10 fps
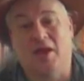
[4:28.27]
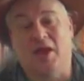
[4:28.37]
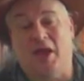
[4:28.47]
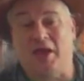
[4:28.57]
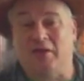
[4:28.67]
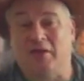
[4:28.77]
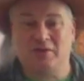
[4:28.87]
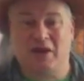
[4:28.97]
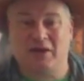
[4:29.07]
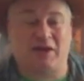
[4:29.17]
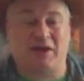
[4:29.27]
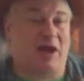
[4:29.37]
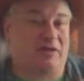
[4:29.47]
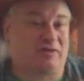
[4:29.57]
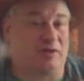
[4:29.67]
Hey, if you'd like to
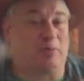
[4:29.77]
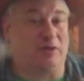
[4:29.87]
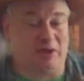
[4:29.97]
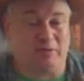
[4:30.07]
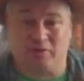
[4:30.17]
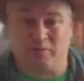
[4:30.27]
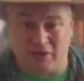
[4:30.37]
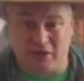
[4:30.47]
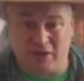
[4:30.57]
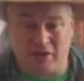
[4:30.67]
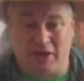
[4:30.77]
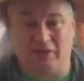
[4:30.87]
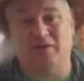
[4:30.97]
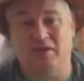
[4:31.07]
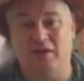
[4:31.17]
actually play with me as
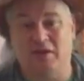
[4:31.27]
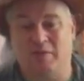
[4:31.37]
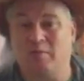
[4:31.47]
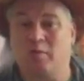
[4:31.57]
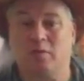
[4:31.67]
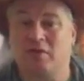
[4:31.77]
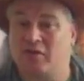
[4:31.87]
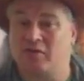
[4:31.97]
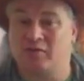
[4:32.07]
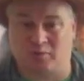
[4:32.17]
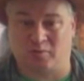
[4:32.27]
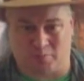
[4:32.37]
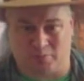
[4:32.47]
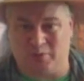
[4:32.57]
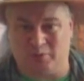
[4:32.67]
the DM or one of the other
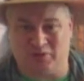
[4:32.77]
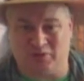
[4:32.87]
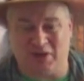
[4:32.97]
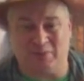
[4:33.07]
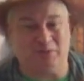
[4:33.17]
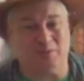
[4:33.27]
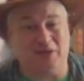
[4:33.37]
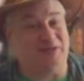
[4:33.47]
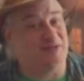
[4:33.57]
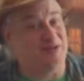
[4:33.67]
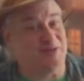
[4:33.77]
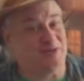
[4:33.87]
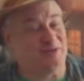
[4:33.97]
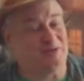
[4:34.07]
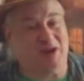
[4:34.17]
grumpy old GMs you might see on this
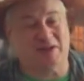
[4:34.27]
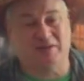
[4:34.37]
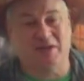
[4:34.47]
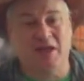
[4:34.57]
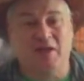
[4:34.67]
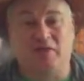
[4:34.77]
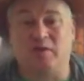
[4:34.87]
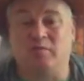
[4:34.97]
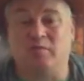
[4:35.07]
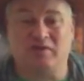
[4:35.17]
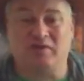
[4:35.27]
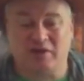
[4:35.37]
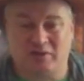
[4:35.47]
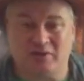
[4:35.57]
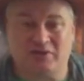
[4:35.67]
channel, then reach out to
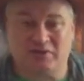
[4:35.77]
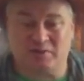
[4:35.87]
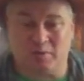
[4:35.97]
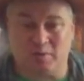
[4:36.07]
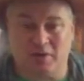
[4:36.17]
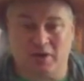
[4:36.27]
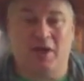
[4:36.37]
our Discord.